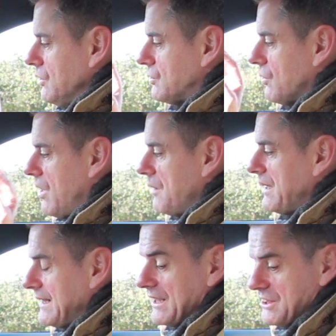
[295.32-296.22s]
So on
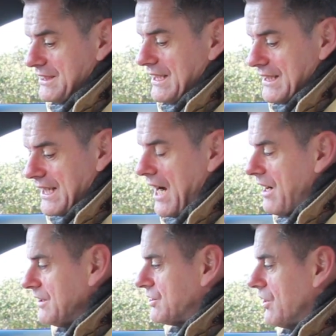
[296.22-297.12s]
my dash, you see the
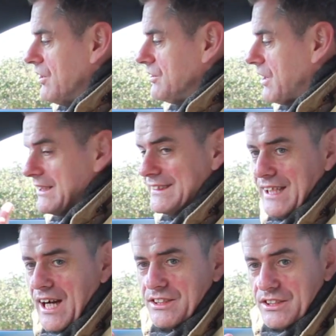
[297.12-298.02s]
car has
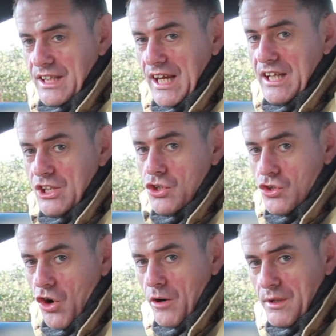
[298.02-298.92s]
started in
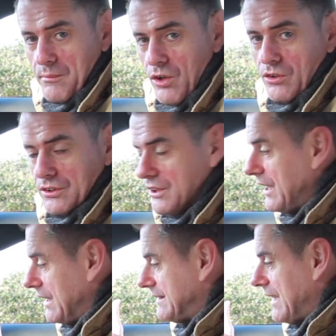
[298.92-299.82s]
normal mode.
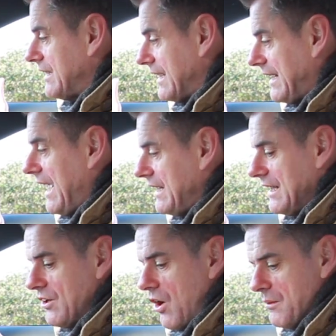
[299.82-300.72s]
It has started again
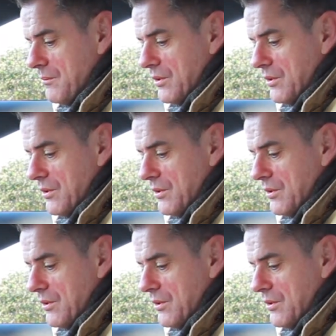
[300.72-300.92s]
in normal